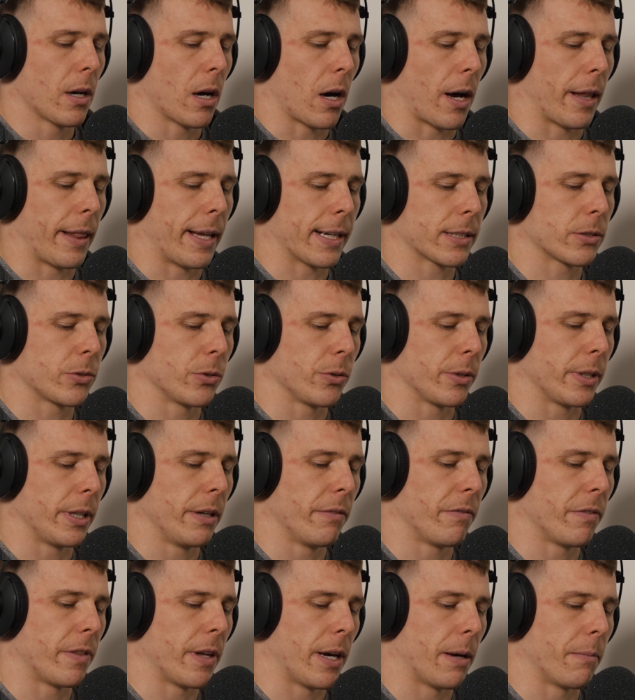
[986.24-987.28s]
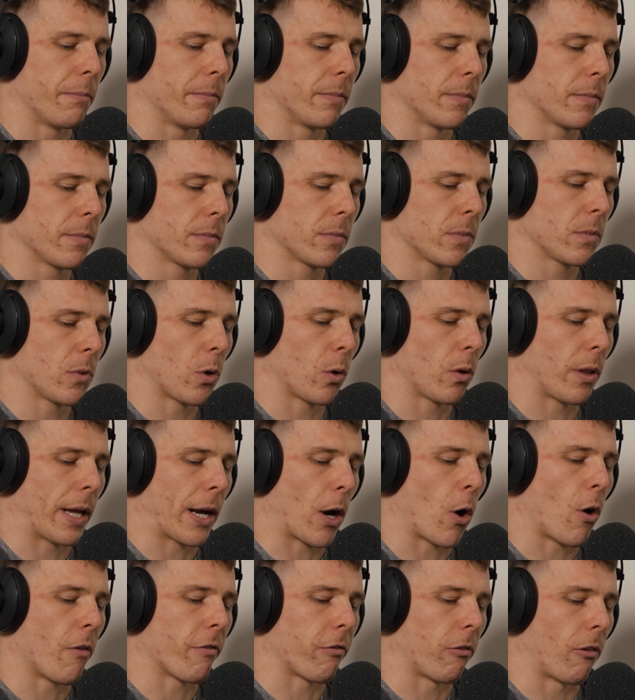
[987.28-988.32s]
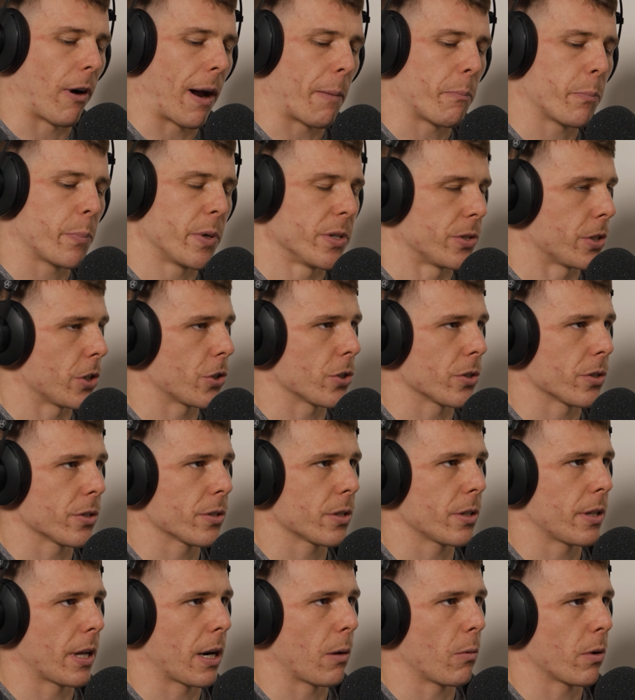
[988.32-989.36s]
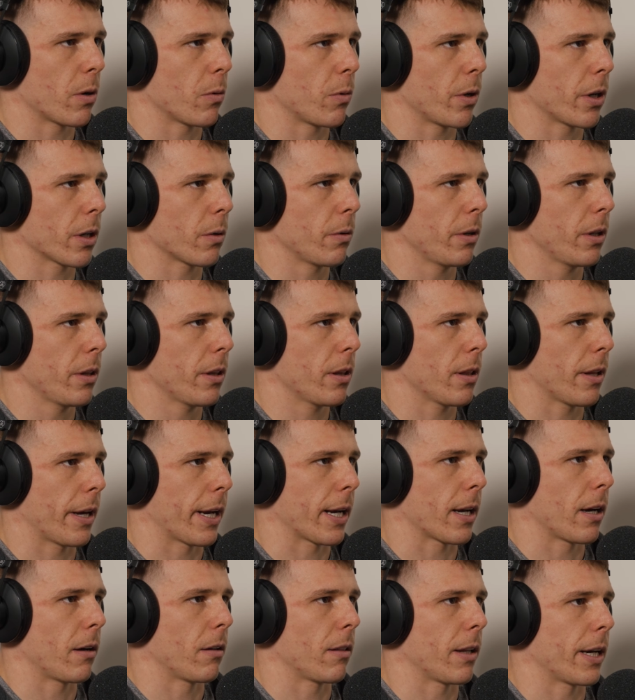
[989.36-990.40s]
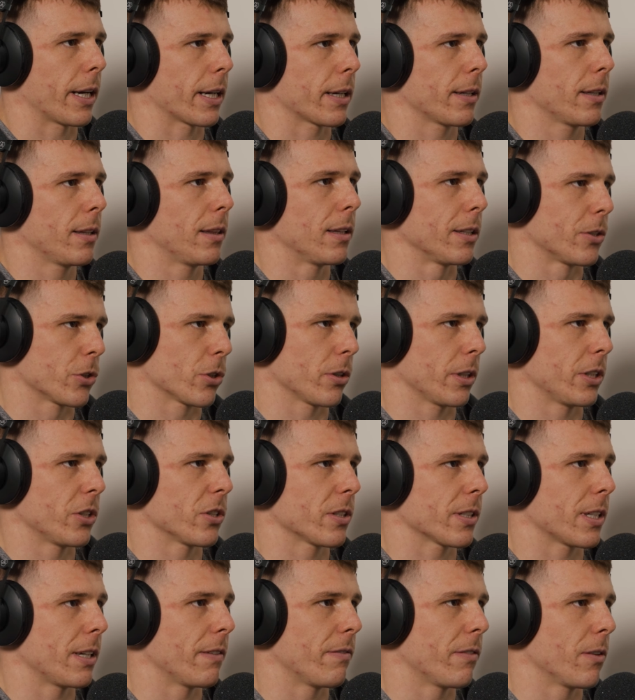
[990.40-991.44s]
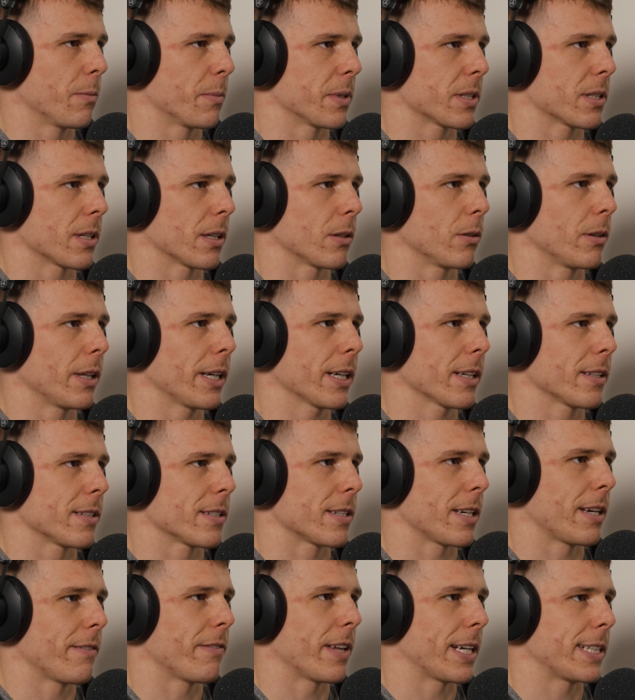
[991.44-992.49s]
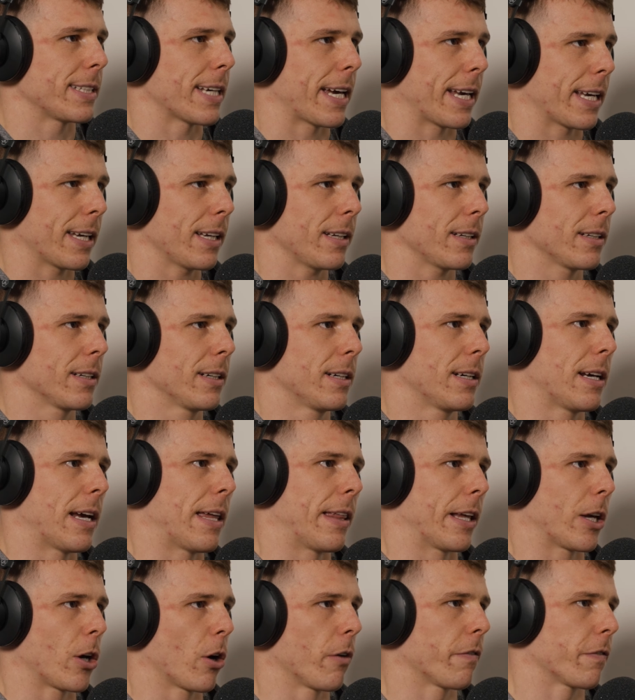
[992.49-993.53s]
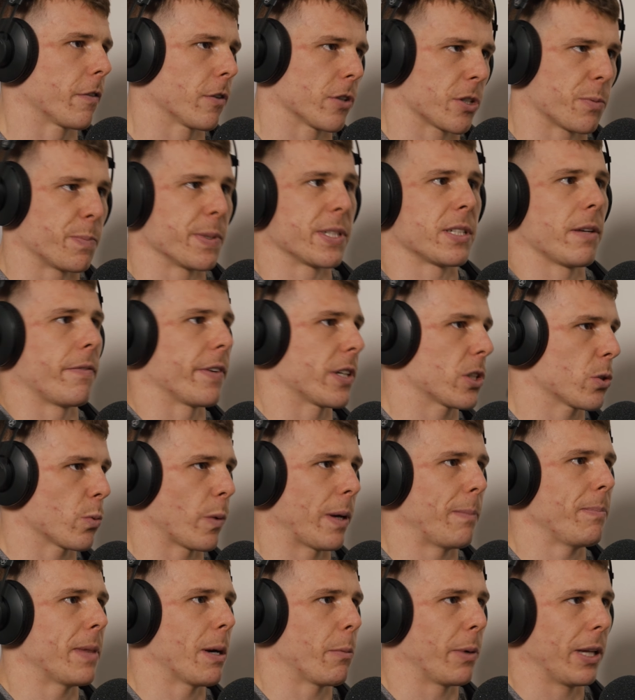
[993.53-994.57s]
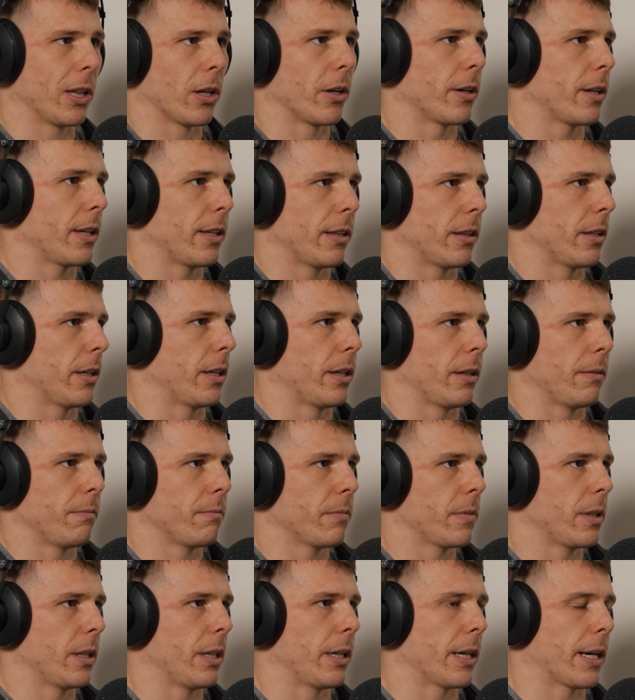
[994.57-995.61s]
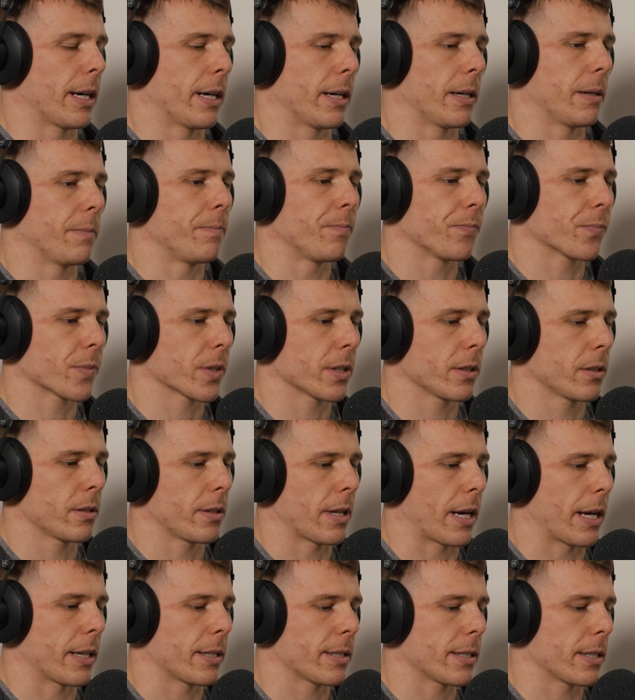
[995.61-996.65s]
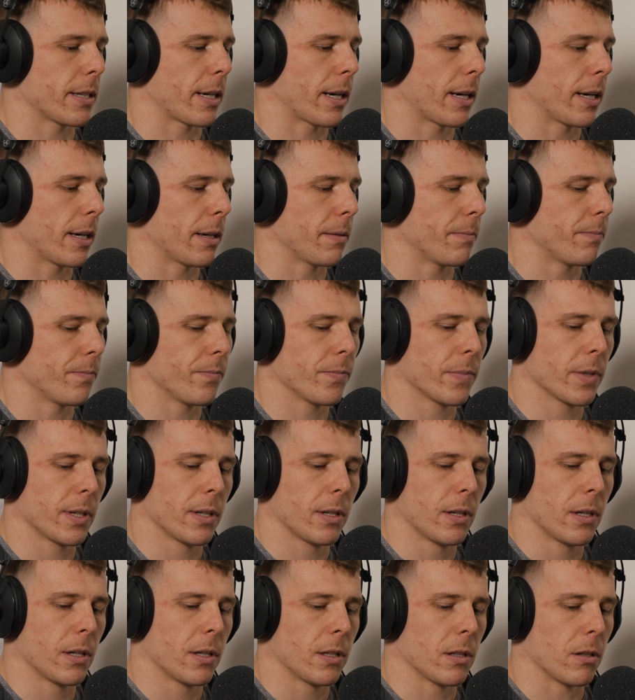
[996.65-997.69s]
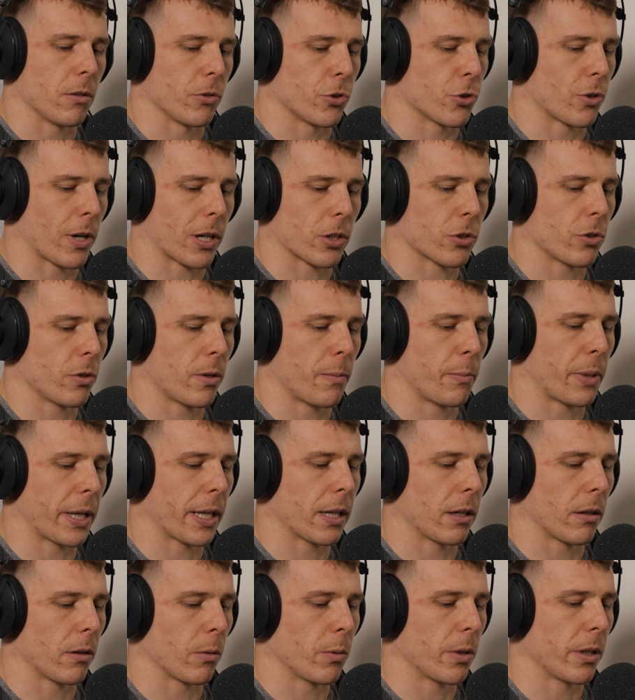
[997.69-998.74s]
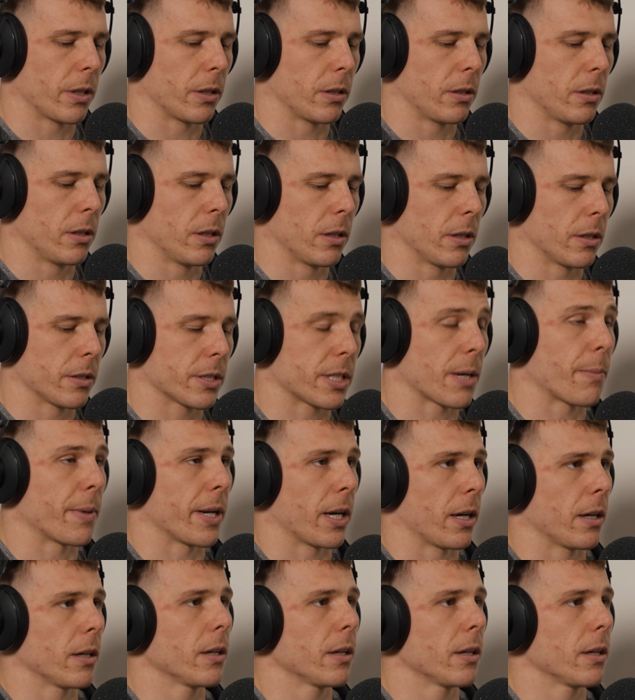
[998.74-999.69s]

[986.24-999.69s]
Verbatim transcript: I like to give them or like offer up positions that I want to work with. Like I'll like literally just give them a single leg and see if they take it, and then go for a specific sweep that we learned in the the uh, that um, instructional. I'm blanking on the word. The seminar.